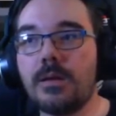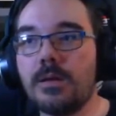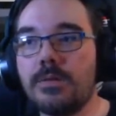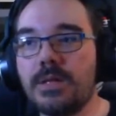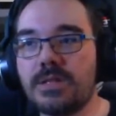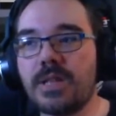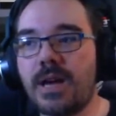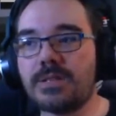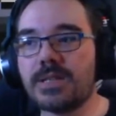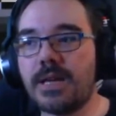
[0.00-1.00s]
This is the
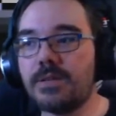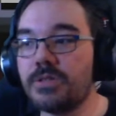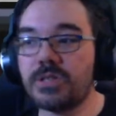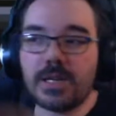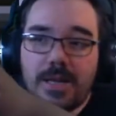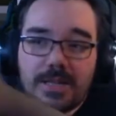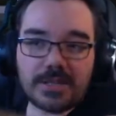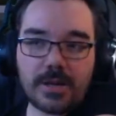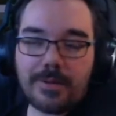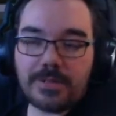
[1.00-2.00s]
heart scanner. You see it like
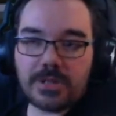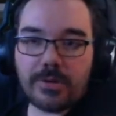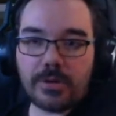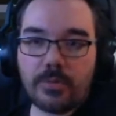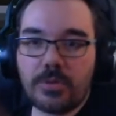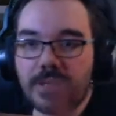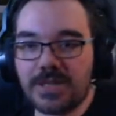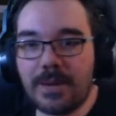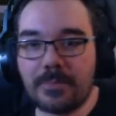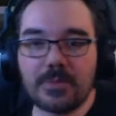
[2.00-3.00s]
so, showing you all the
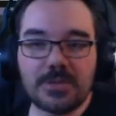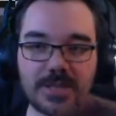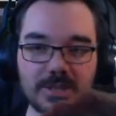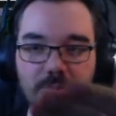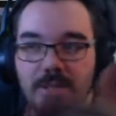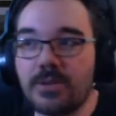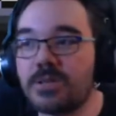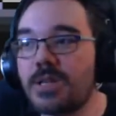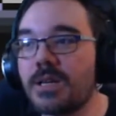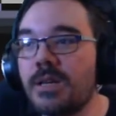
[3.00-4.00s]
examples, and that's what it
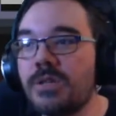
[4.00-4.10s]
looks like.